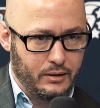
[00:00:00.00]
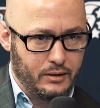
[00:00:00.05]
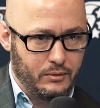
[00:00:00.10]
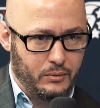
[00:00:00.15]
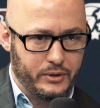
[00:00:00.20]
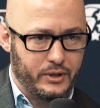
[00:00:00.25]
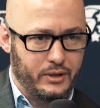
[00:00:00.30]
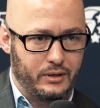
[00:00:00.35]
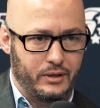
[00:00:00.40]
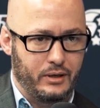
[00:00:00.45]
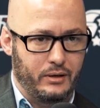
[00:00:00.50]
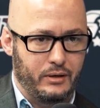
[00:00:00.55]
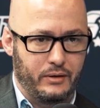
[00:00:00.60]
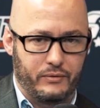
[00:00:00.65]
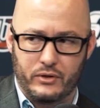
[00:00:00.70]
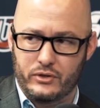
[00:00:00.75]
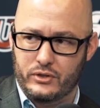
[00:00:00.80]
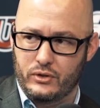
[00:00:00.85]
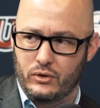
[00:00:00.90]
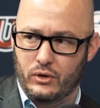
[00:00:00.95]
well then if
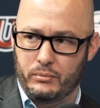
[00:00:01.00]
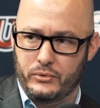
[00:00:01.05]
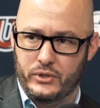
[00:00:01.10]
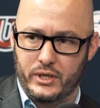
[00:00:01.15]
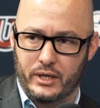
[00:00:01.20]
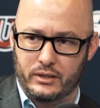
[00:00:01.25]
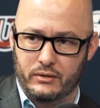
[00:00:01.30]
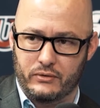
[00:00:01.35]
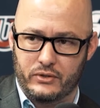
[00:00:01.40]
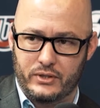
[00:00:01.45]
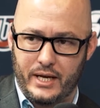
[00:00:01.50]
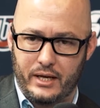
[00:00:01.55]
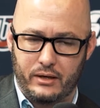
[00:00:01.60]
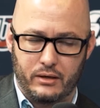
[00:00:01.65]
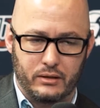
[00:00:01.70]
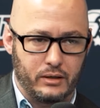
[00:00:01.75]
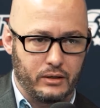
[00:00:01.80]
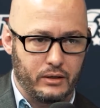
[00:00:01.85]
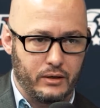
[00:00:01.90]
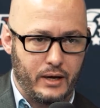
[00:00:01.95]
there's no objective
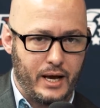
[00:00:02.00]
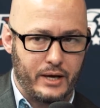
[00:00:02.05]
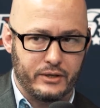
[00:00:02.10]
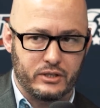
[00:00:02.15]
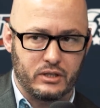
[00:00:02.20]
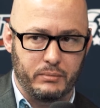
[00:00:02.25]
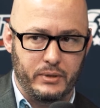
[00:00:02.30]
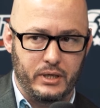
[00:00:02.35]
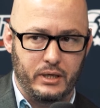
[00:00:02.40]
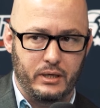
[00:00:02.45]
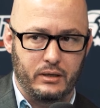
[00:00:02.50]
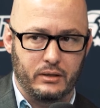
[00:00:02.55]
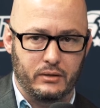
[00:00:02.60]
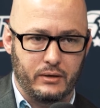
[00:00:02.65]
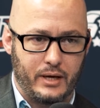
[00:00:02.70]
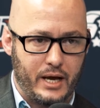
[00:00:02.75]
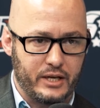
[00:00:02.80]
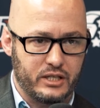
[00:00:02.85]
standard, then there has to be